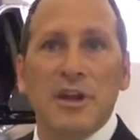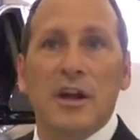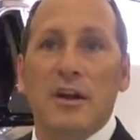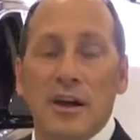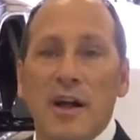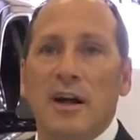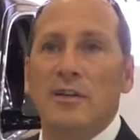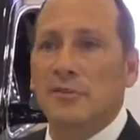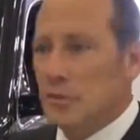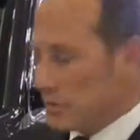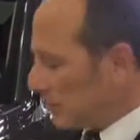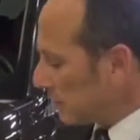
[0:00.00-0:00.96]
DRL.
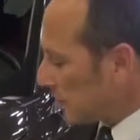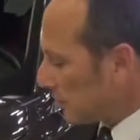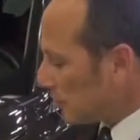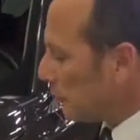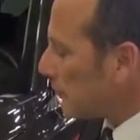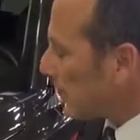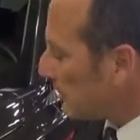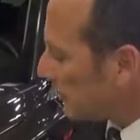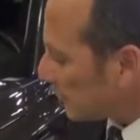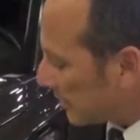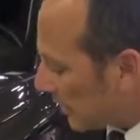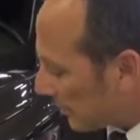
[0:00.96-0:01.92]
So you'll find
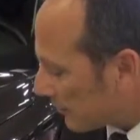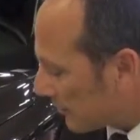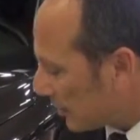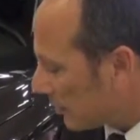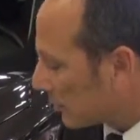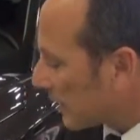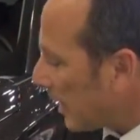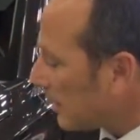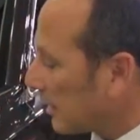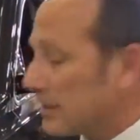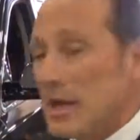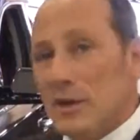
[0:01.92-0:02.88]
this in every other
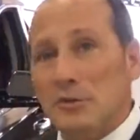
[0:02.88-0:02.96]
Cadillac.